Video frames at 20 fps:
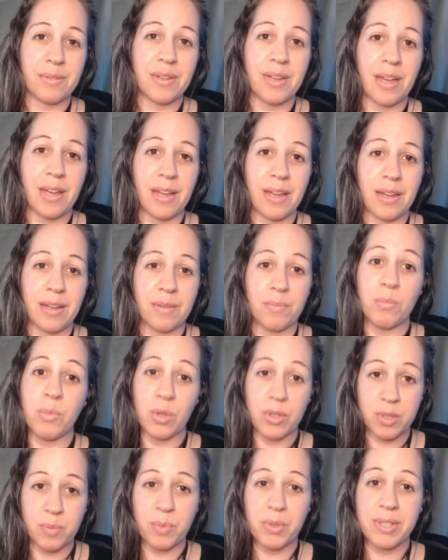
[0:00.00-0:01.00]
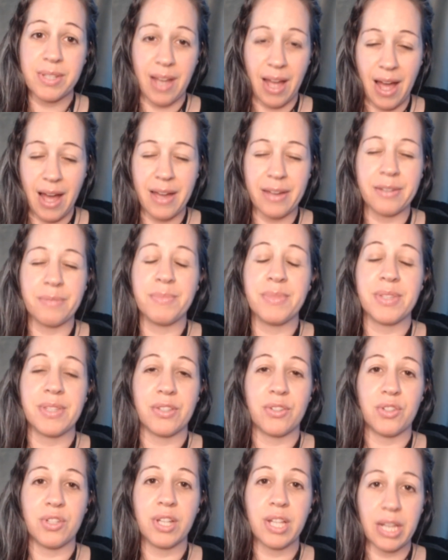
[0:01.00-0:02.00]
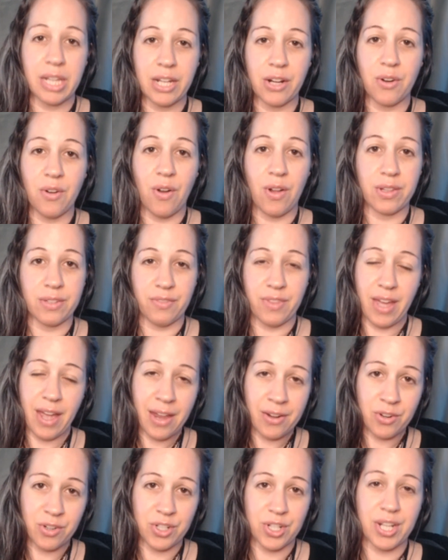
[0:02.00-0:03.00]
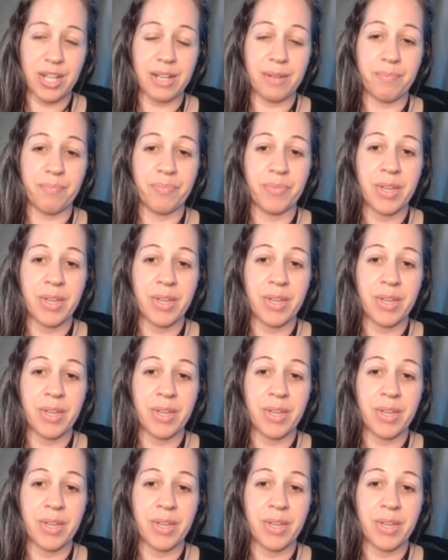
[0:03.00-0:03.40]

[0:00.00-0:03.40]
and multiple times to clear all of the energy.